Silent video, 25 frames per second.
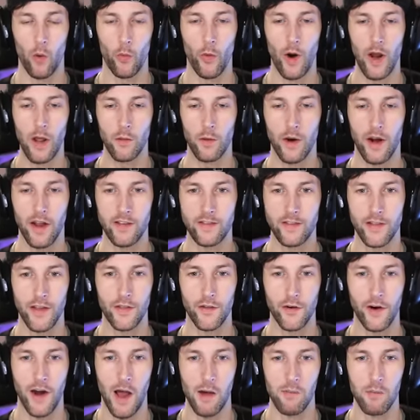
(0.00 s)
Right when I
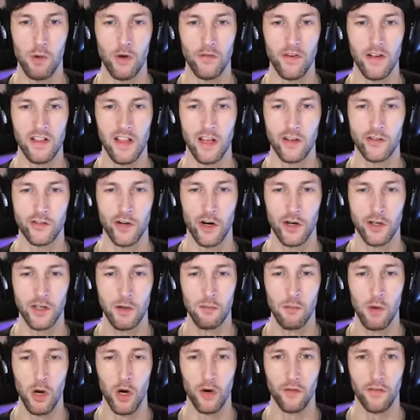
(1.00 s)
said they're not moving, they start
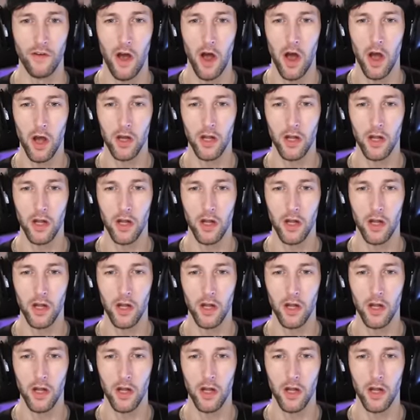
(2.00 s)
to move.